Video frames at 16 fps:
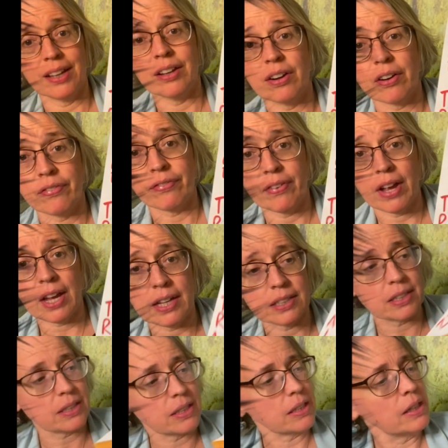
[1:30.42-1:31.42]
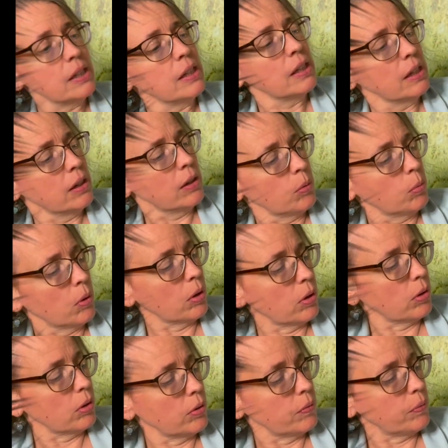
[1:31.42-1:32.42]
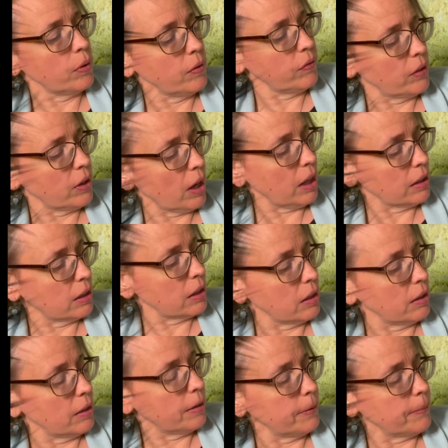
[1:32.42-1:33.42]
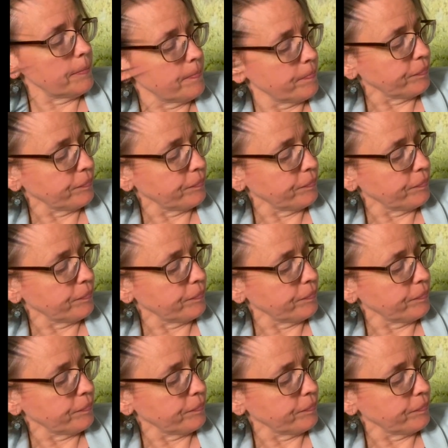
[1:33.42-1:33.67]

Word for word: in our face. We're, we've got the,